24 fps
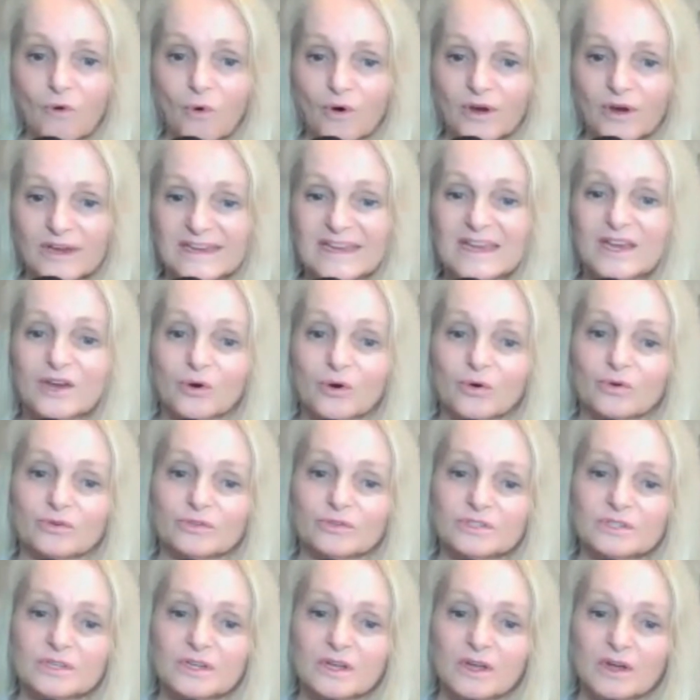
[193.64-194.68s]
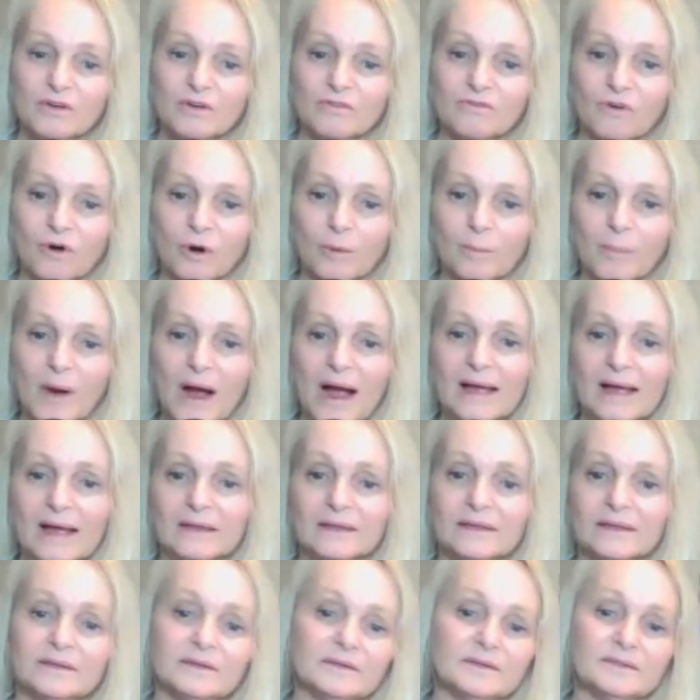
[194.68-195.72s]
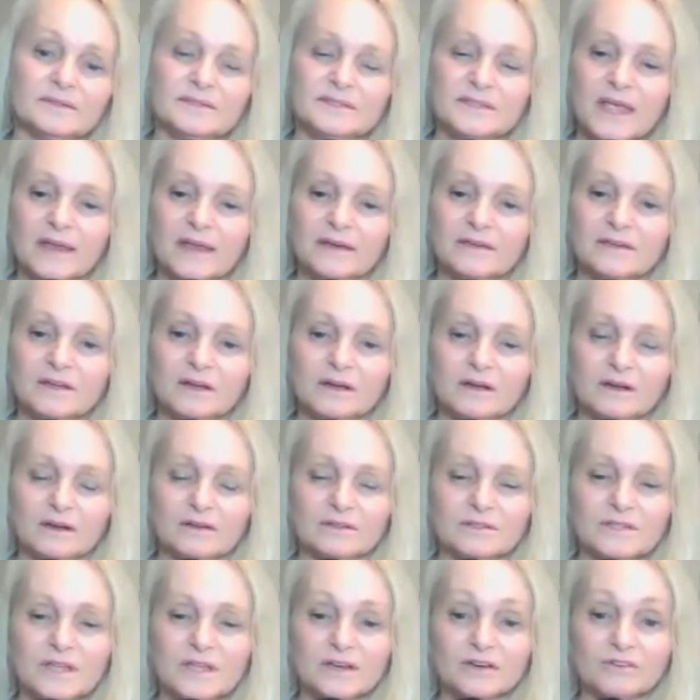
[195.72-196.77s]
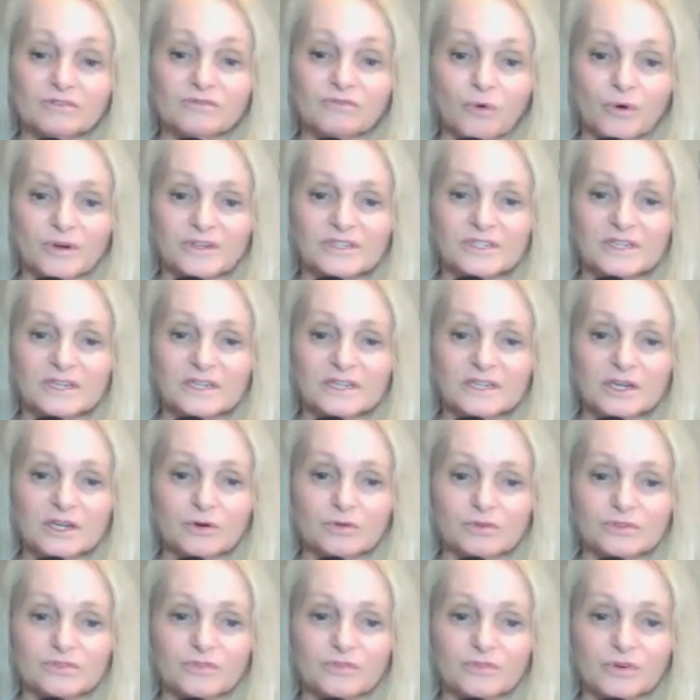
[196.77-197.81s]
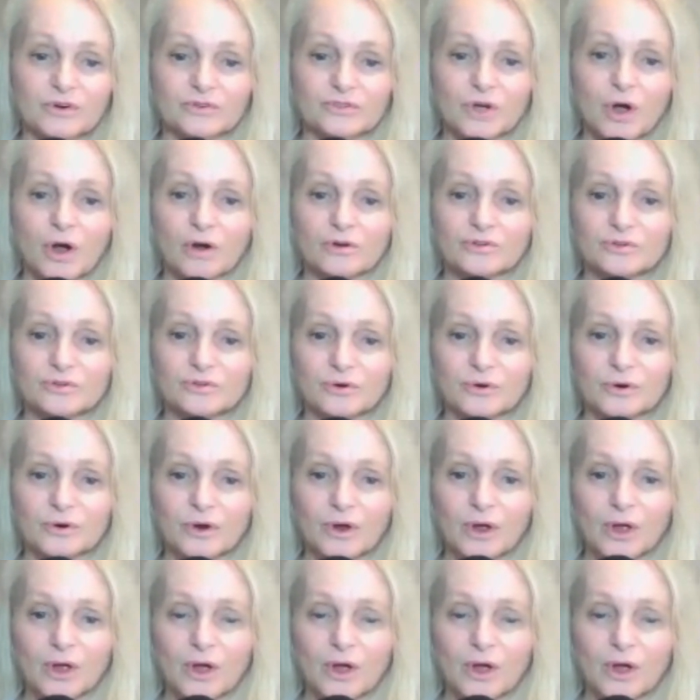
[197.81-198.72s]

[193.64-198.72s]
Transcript: years for a pilot, 10 to 14 years for a doctor.